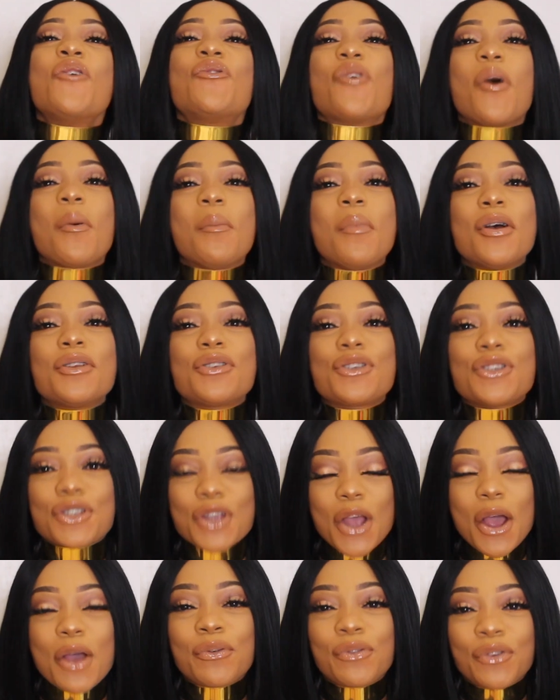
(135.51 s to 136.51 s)
From
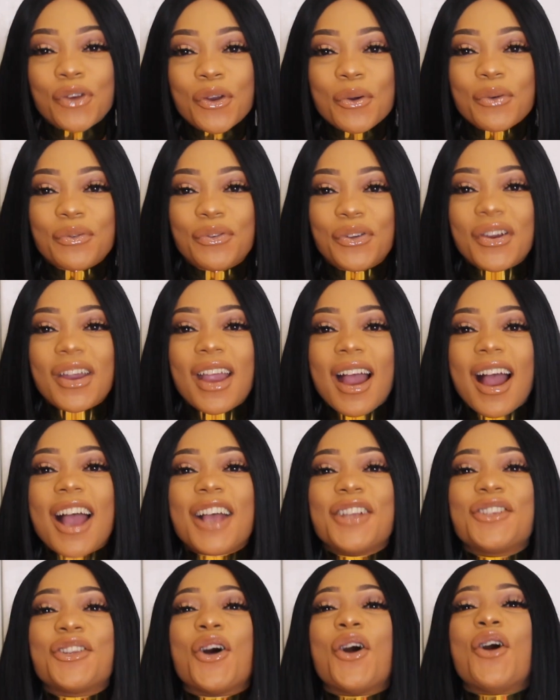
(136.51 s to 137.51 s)
a few of you
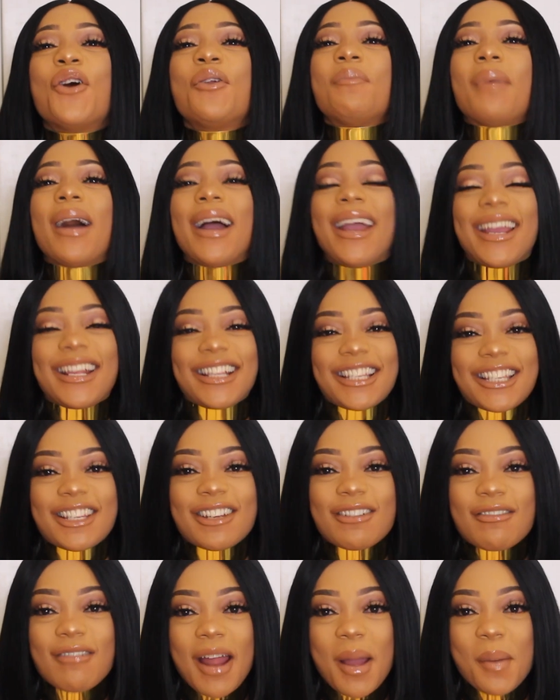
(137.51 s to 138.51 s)
guys on my
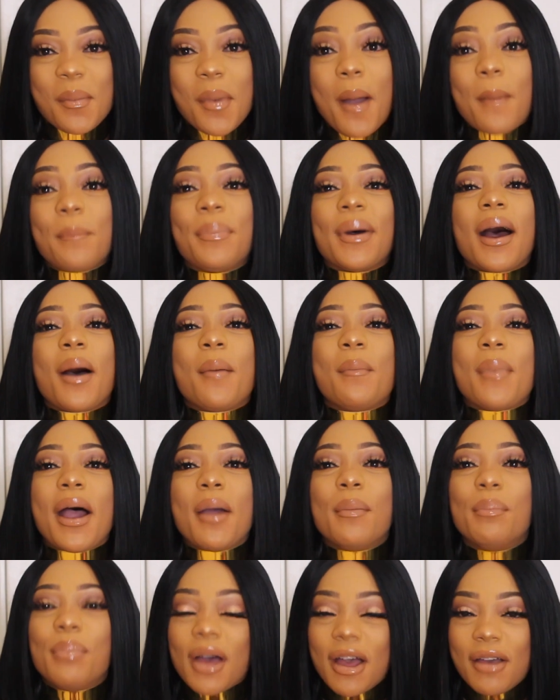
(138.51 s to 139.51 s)
Instagram about
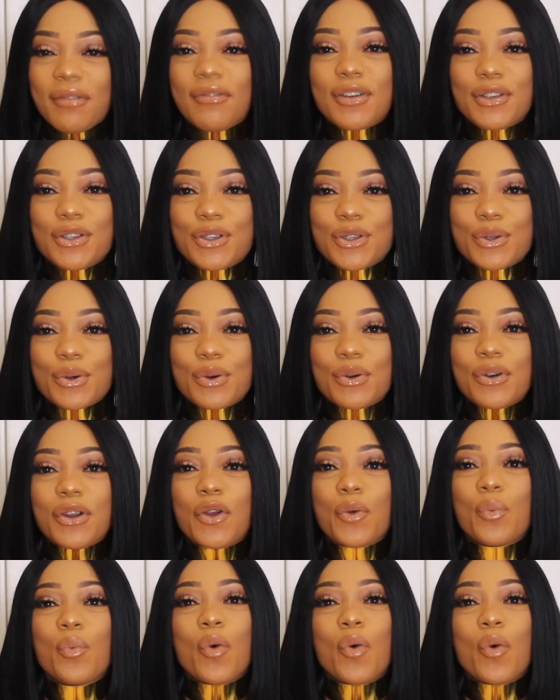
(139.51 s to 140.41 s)
my birthing story,